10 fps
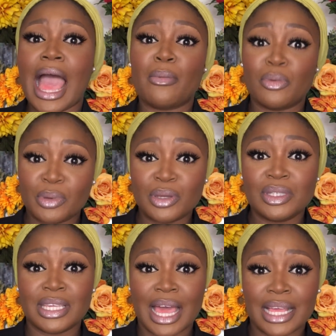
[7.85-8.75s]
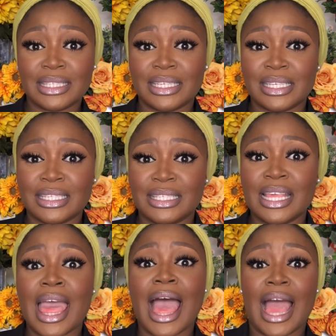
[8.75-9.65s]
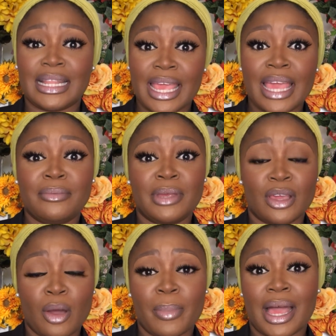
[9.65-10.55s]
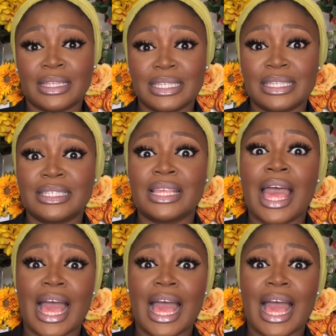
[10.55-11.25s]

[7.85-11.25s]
I'm a beauty artist and head makeup artist